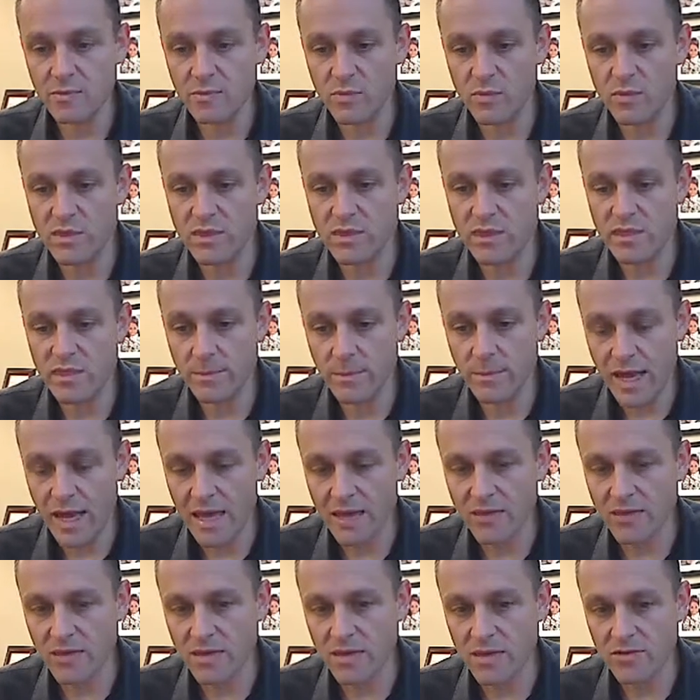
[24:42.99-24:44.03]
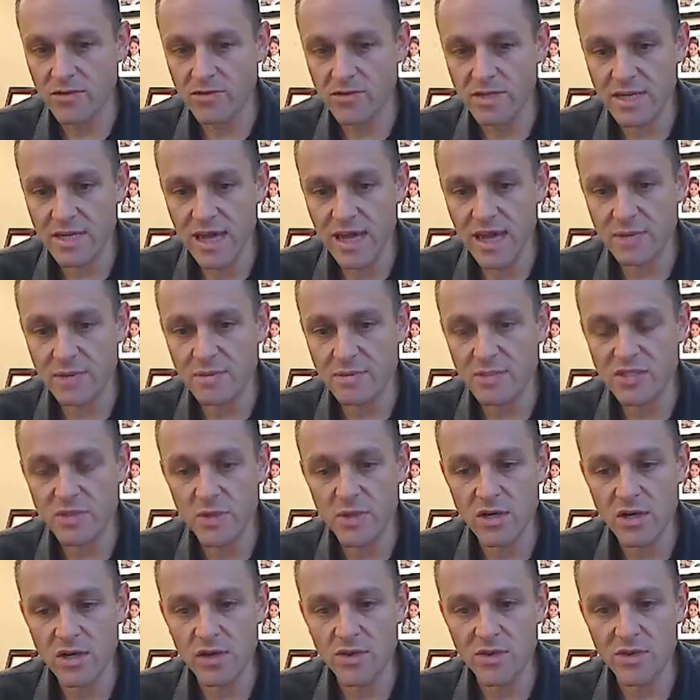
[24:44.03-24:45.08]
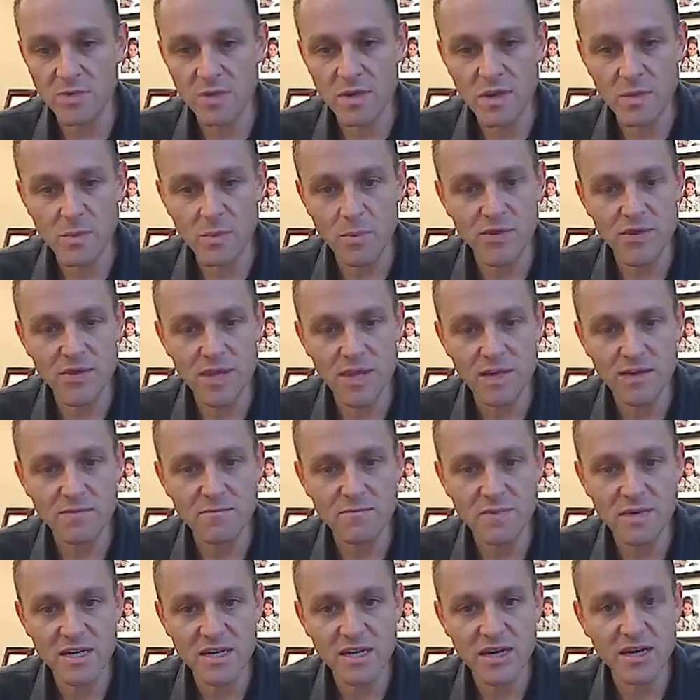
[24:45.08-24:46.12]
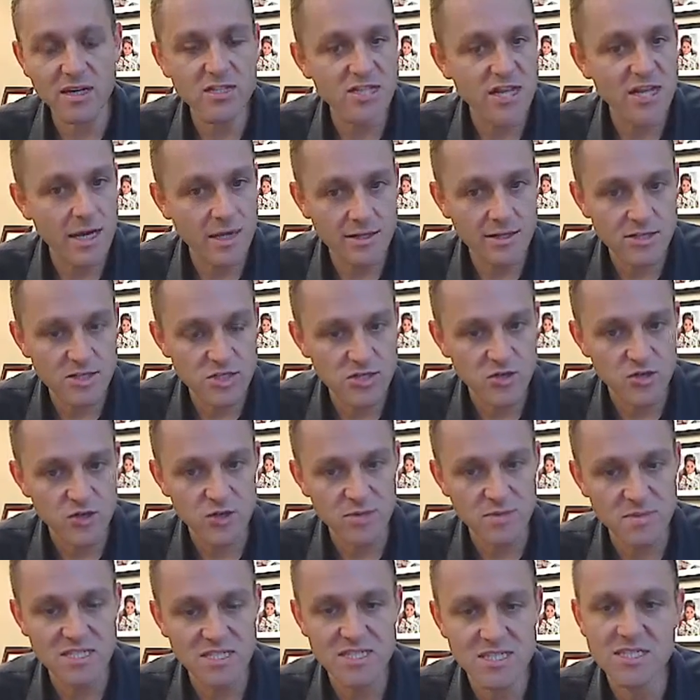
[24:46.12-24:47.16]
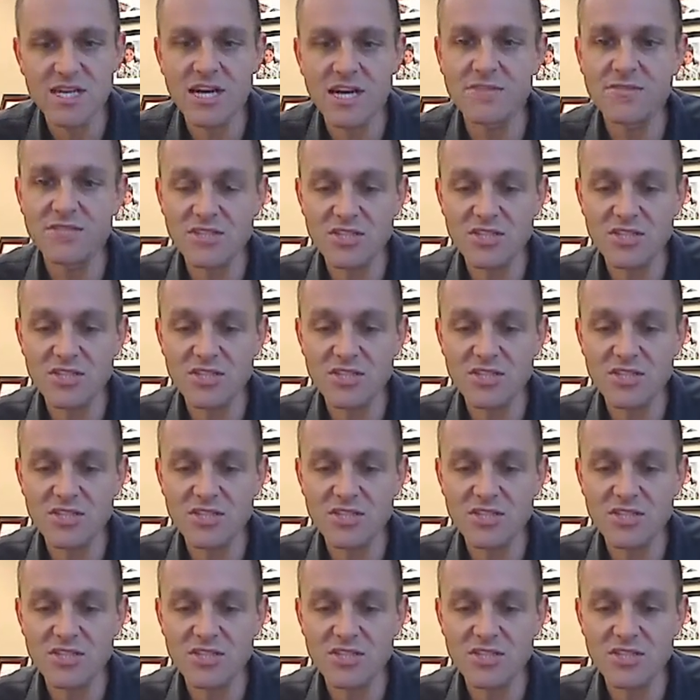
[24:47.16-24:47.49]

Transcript: we did the math the other day. Between all the people that have been in our challenge groups and stuff,